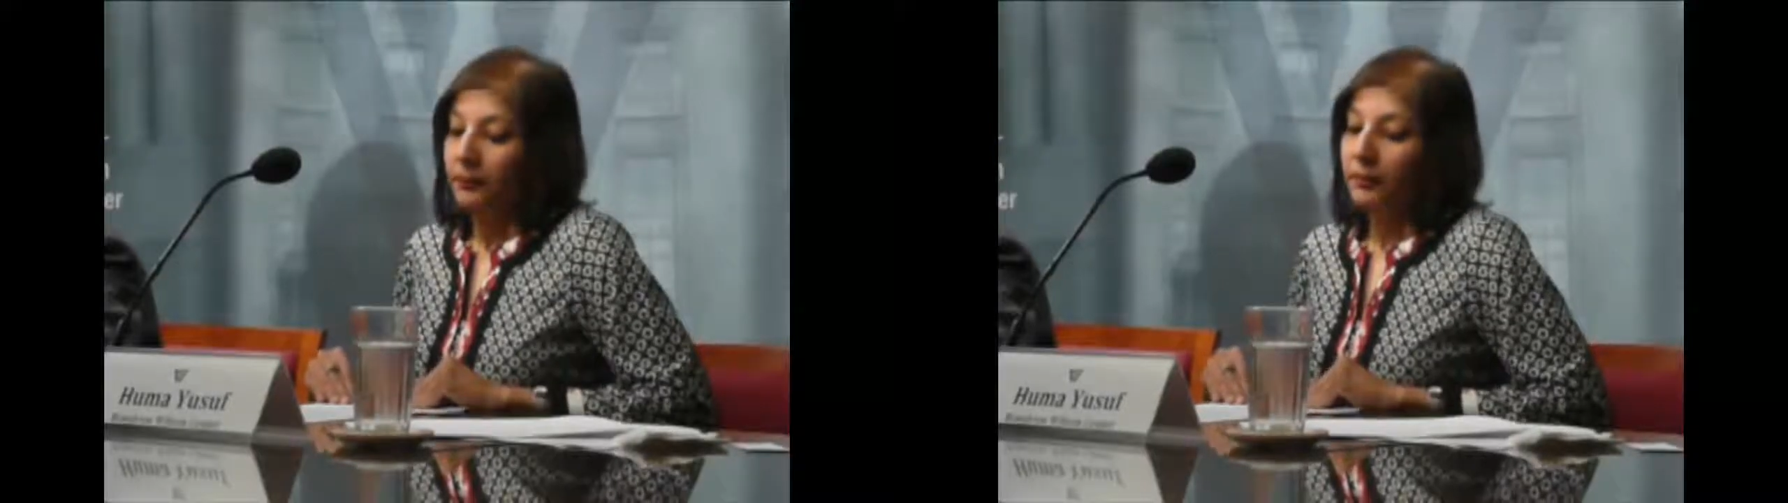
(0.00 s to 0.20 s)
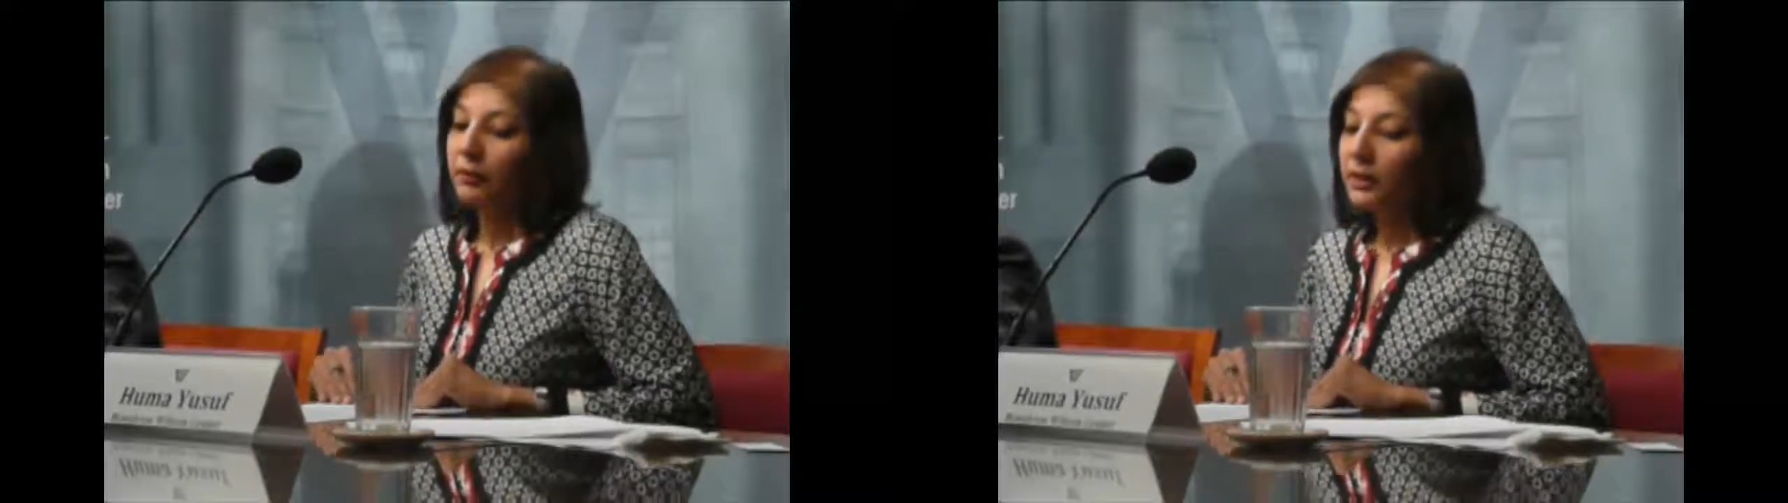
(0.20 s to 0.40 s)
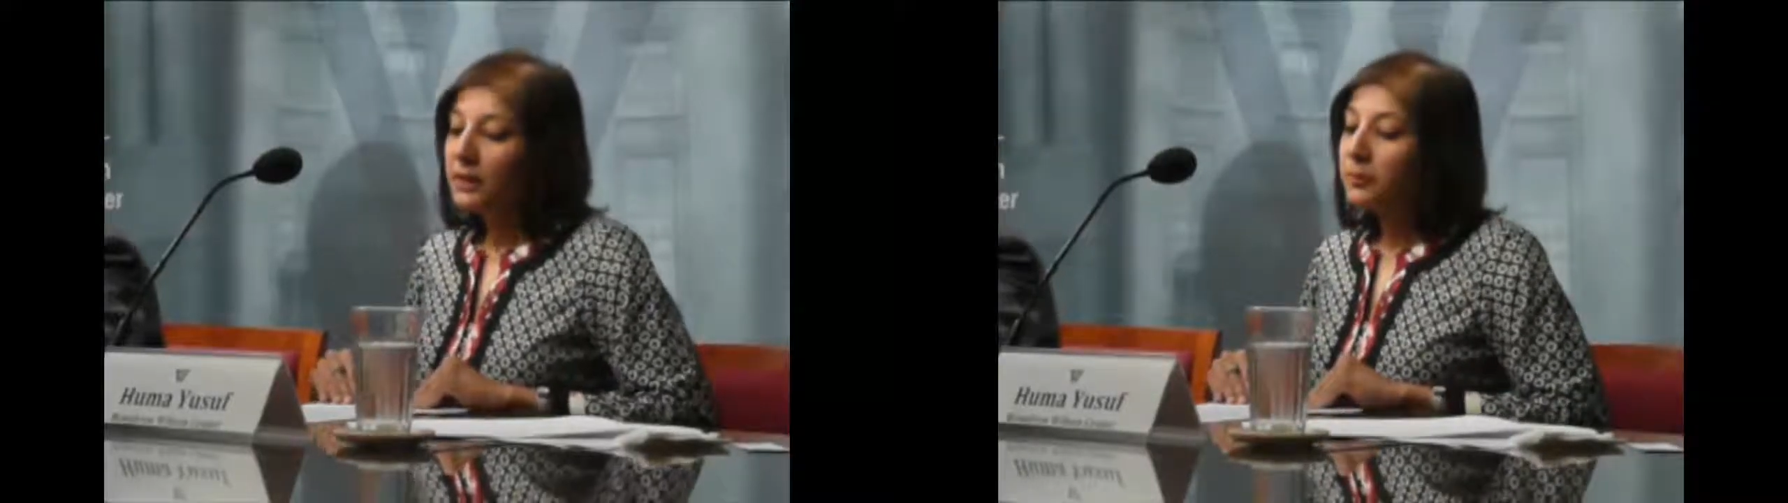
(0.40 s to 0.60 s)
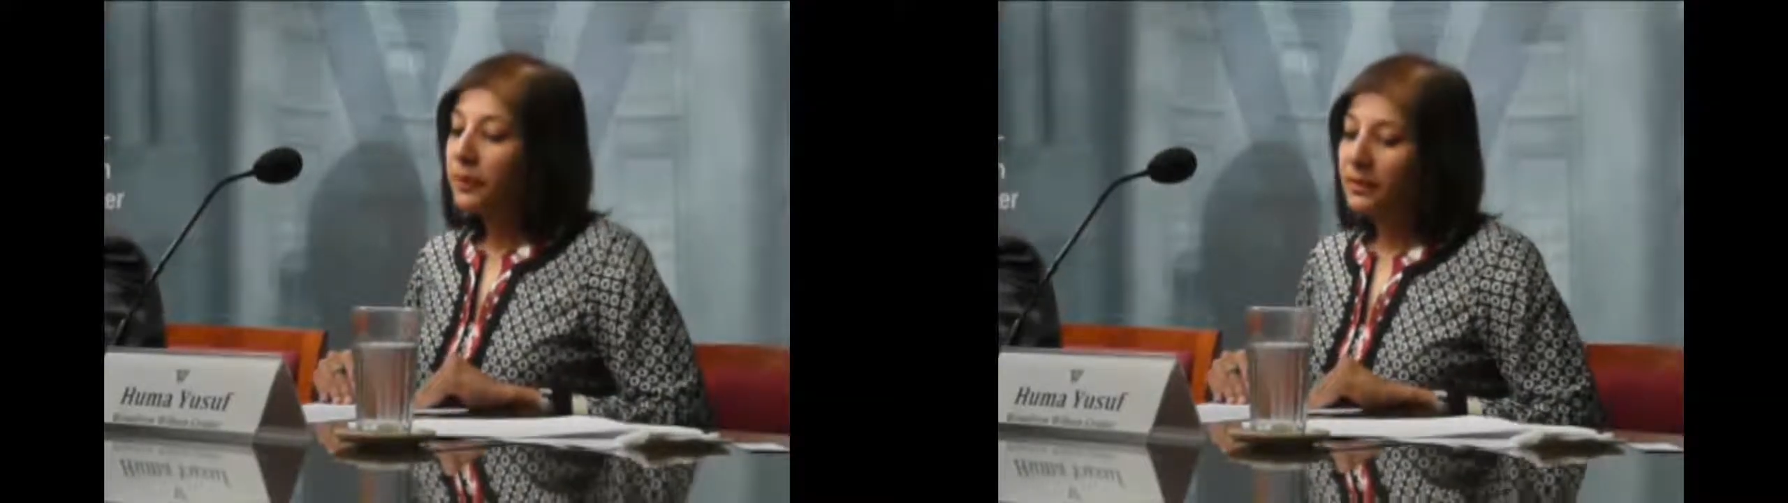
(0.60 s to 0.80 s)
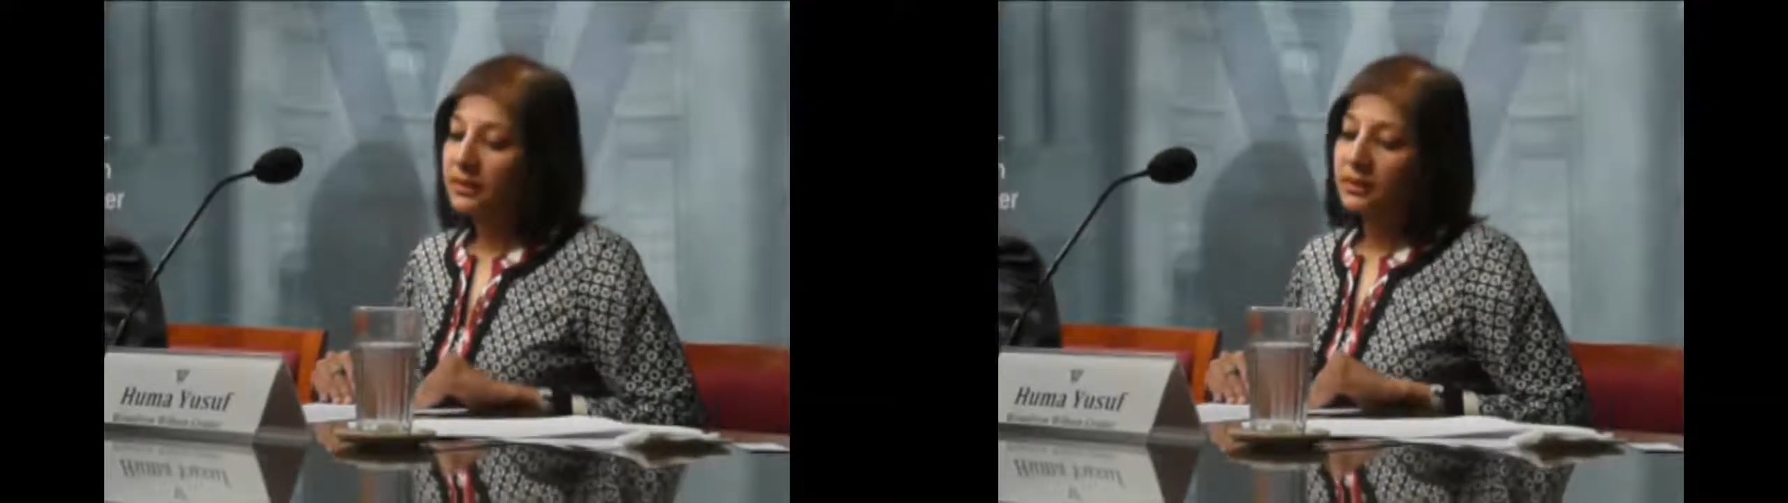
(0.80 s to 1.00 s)
The first
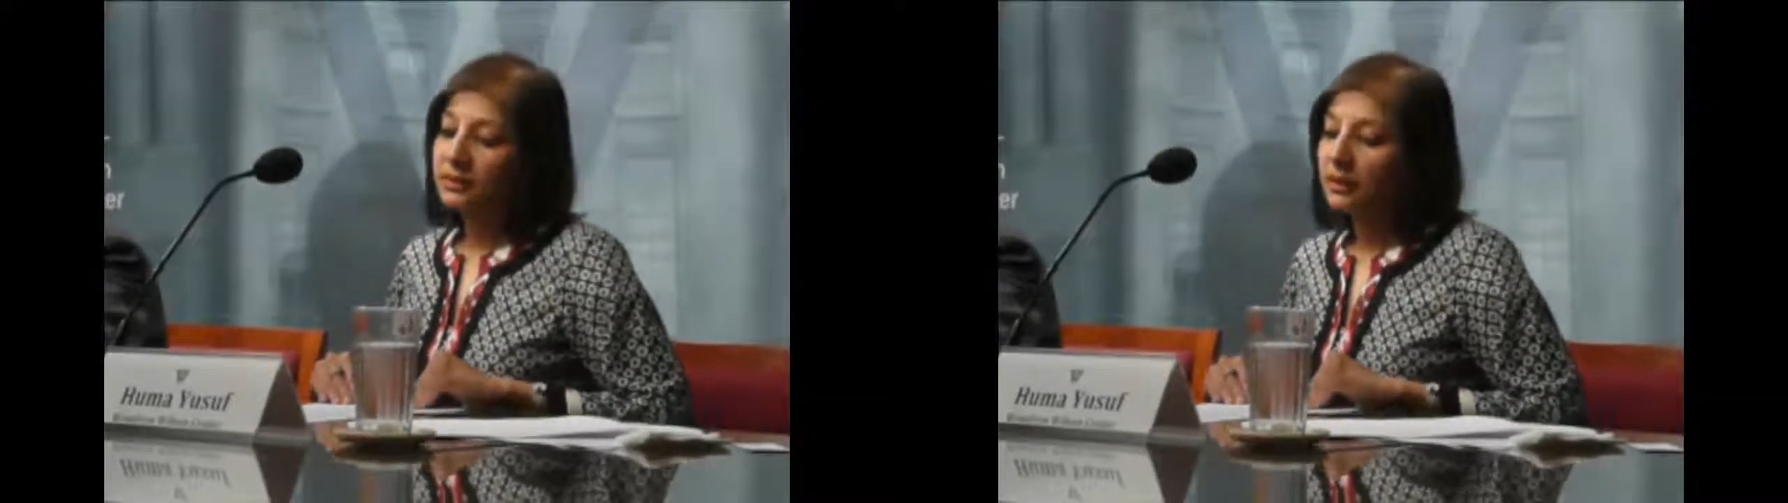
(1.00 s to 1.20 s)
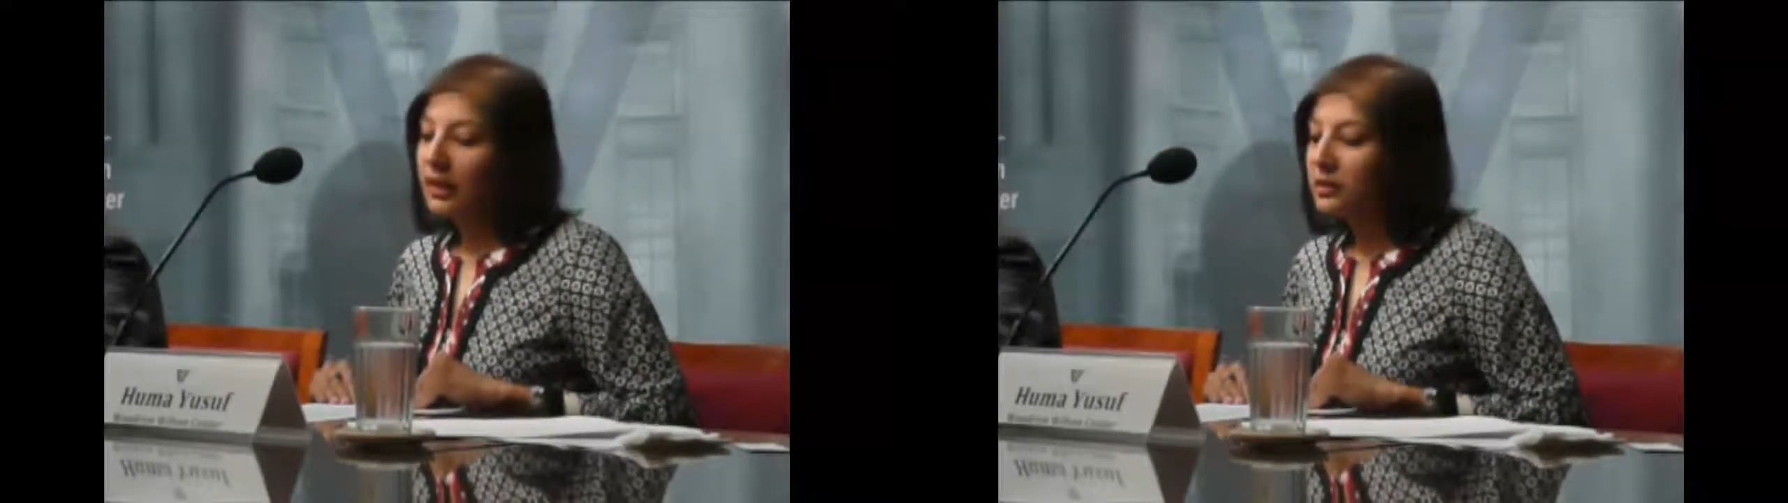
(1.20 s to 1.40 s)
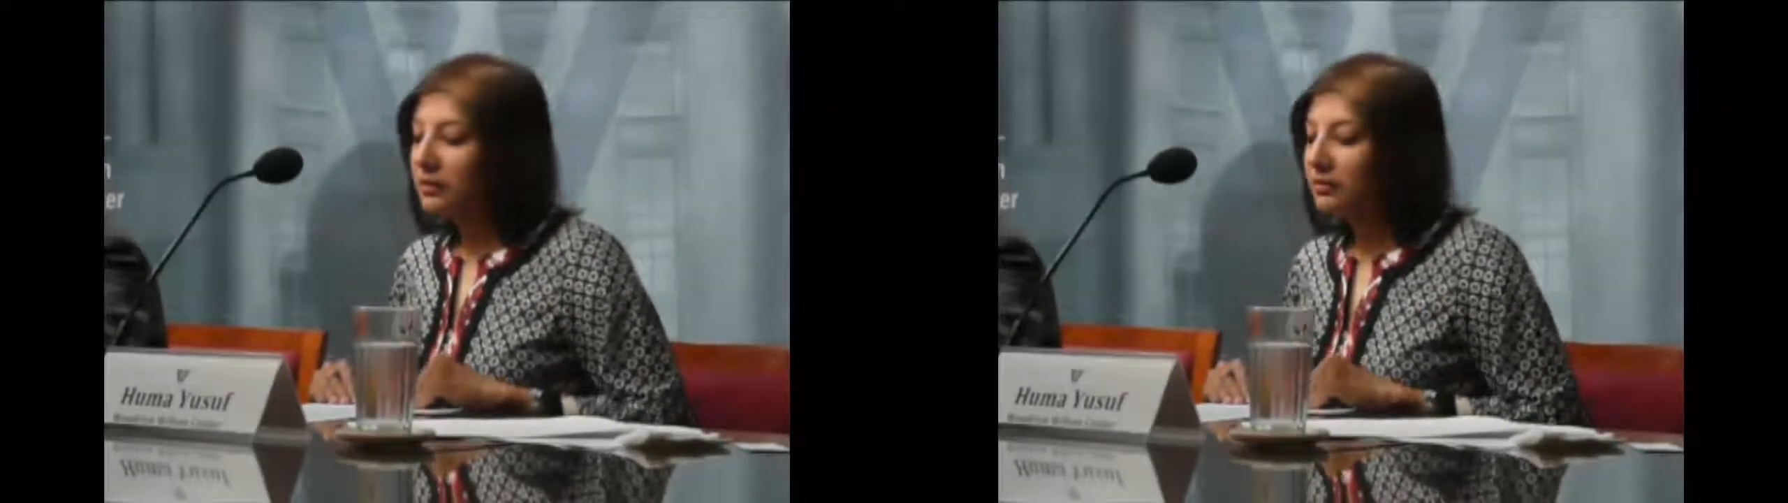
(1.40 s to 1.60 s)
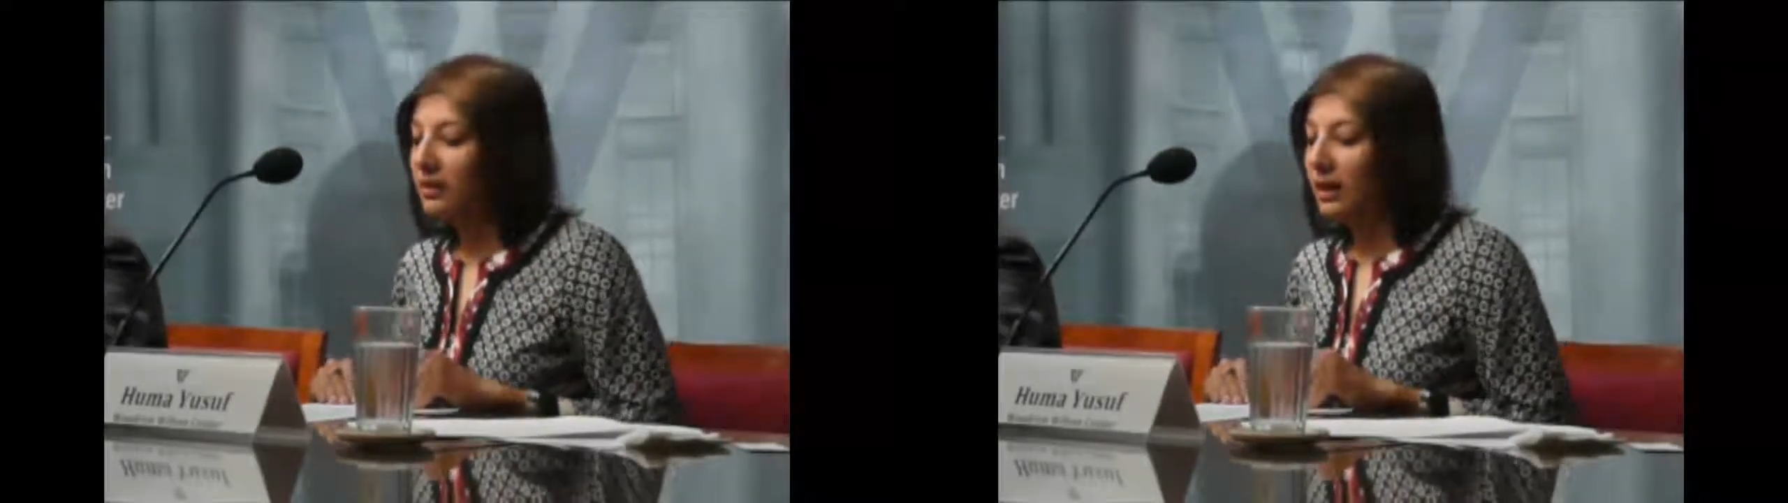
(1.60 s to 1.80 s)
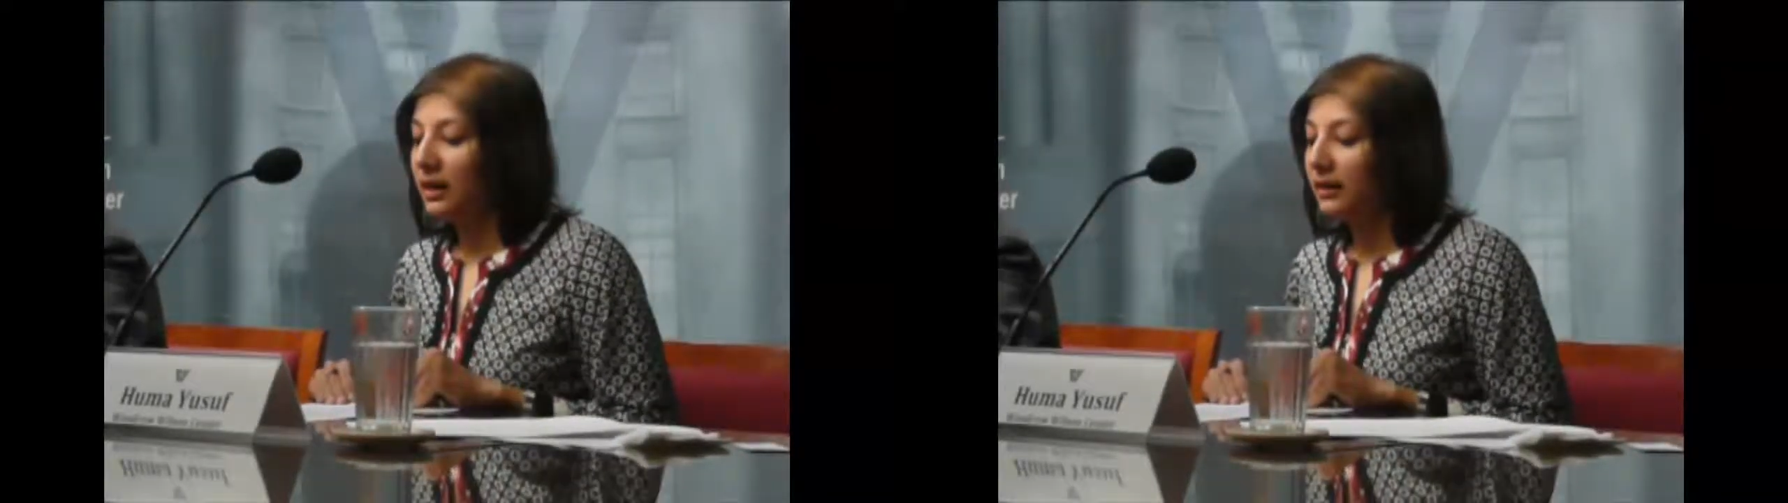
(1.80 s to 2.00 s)
point is that the culture of
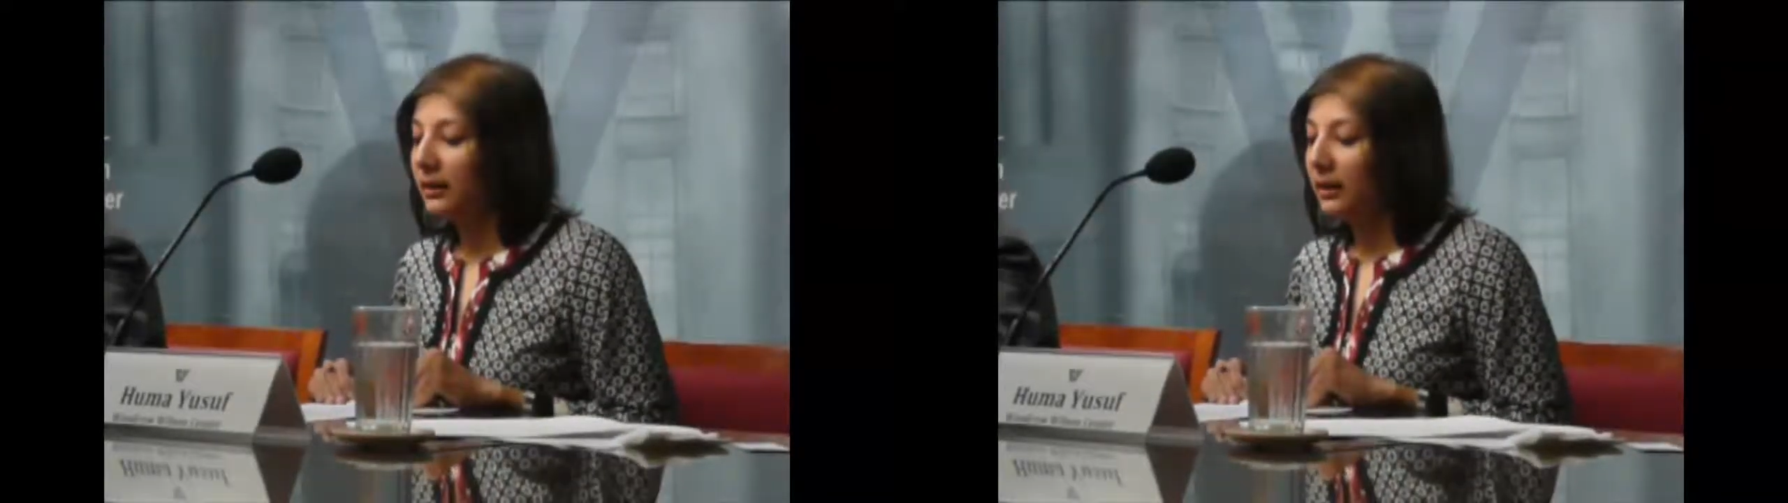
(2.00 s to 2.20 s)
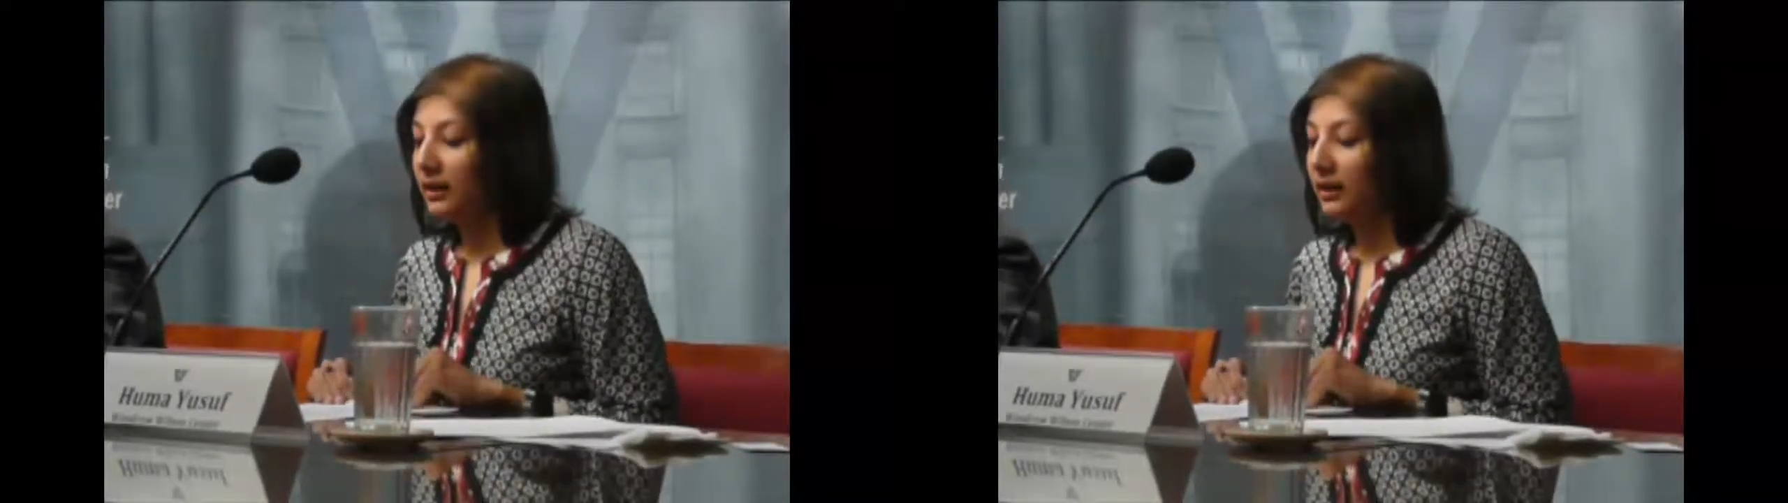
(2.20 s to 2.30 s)
denial